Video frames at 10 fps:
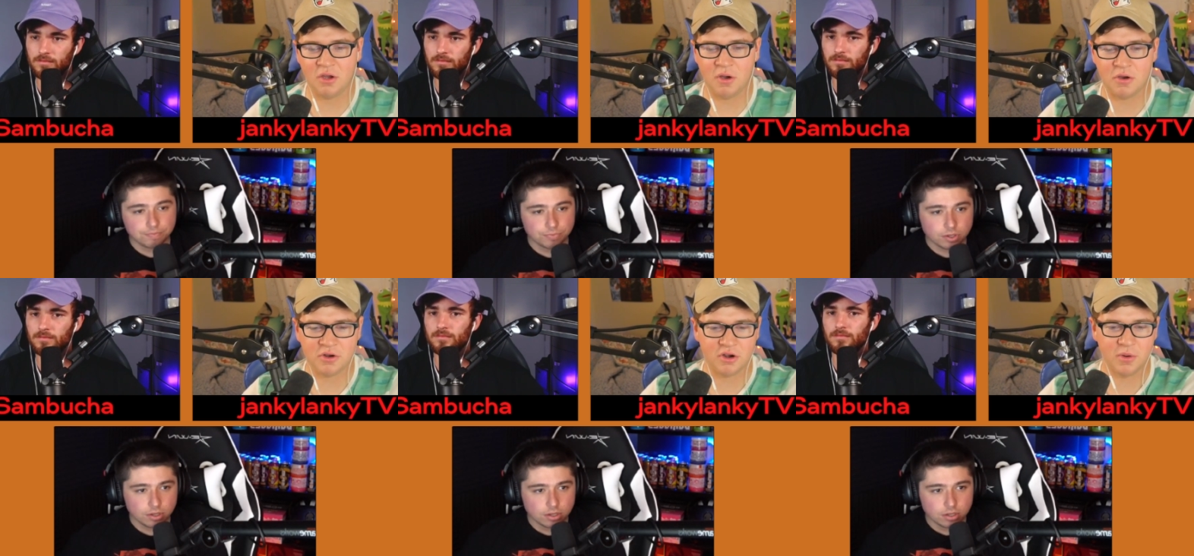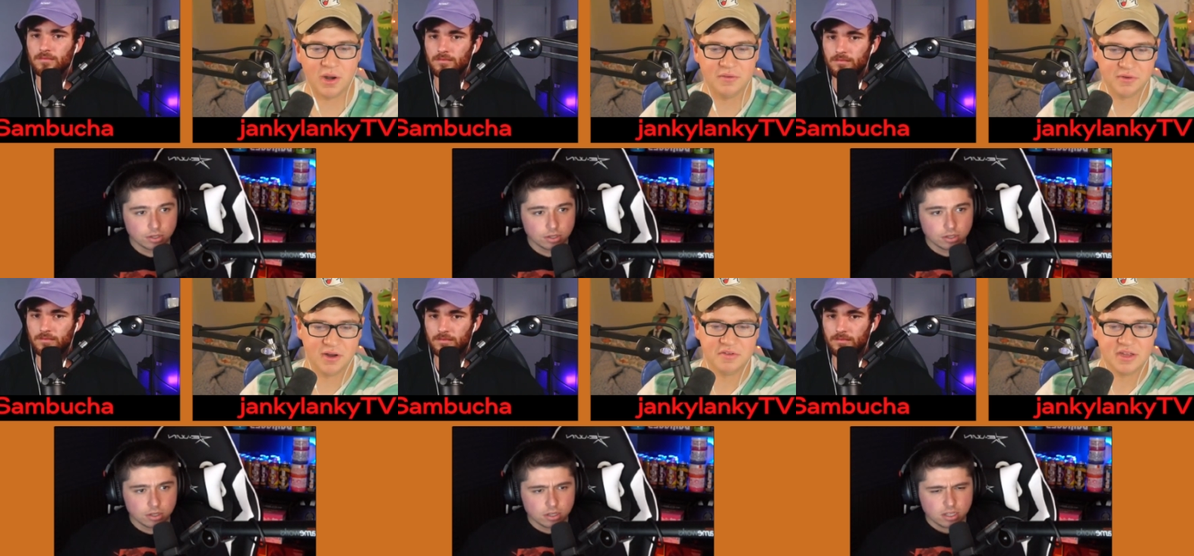Speaker 1: co-owner or
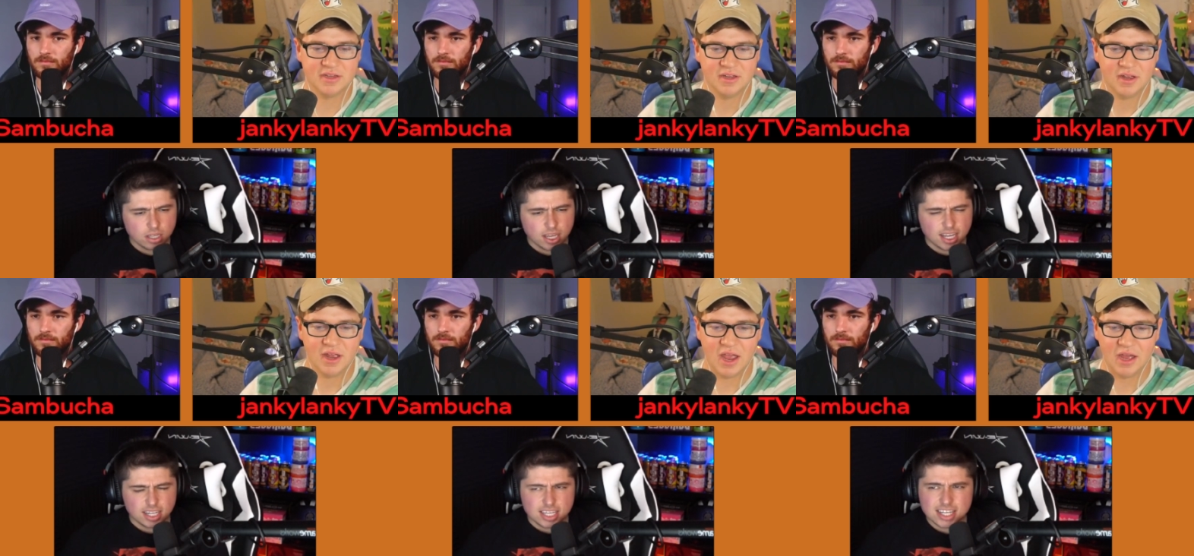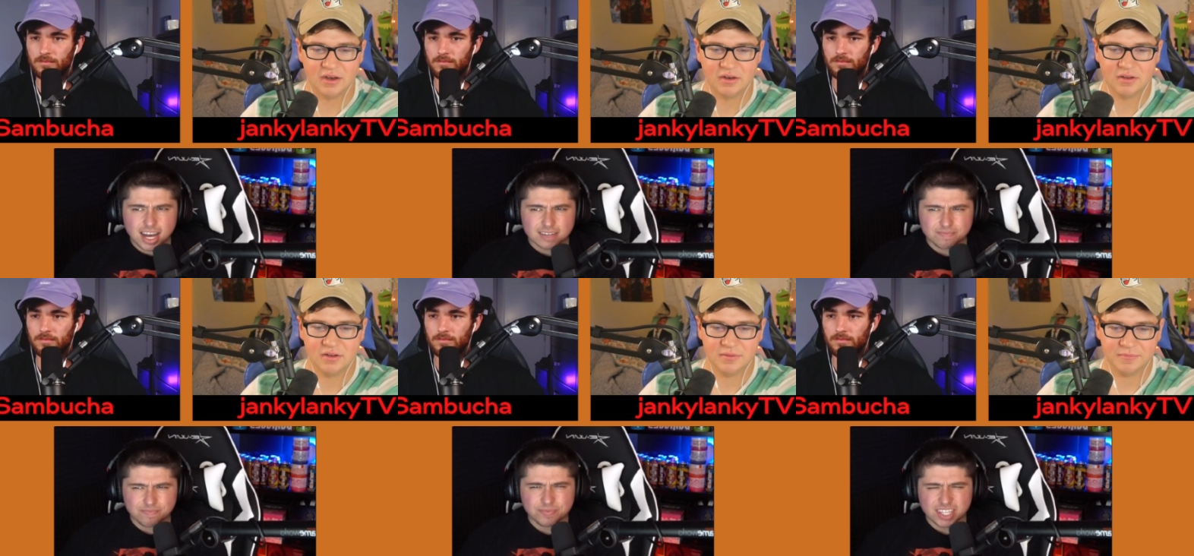whatever of it, and he and...
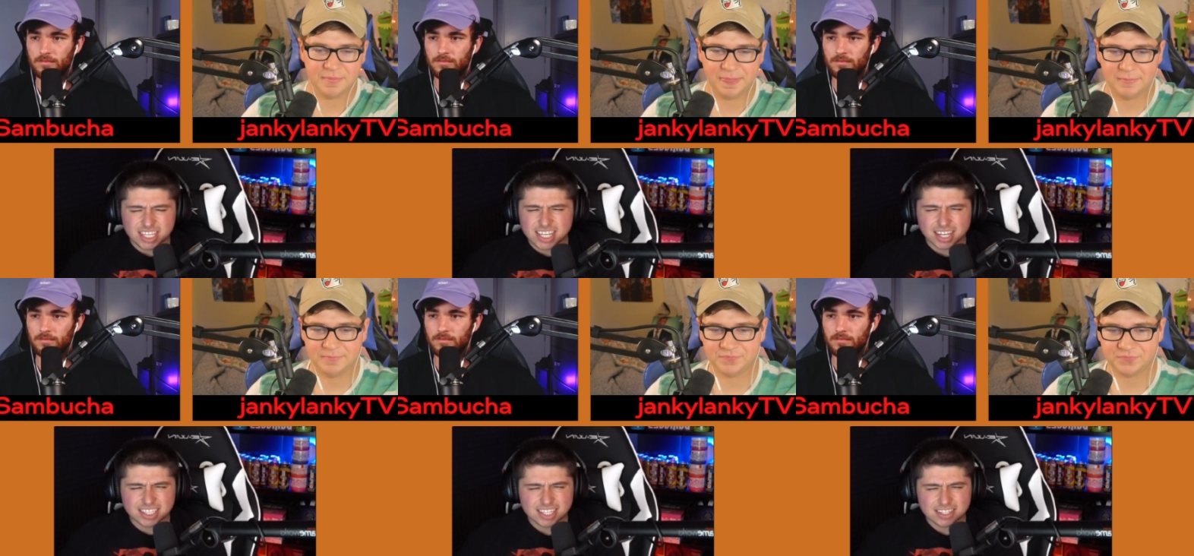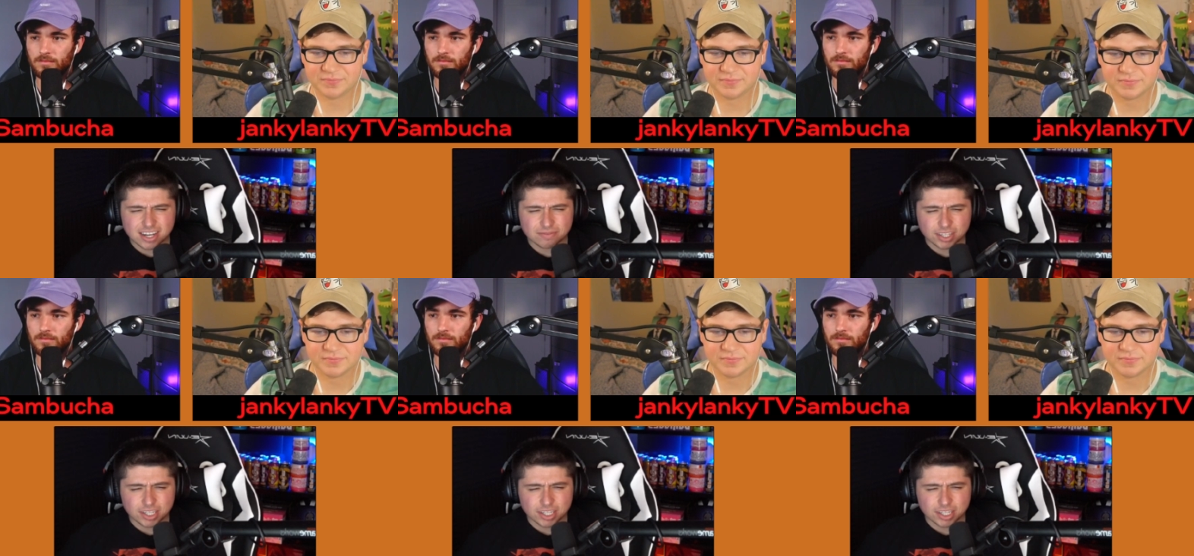got he got kicked out of like a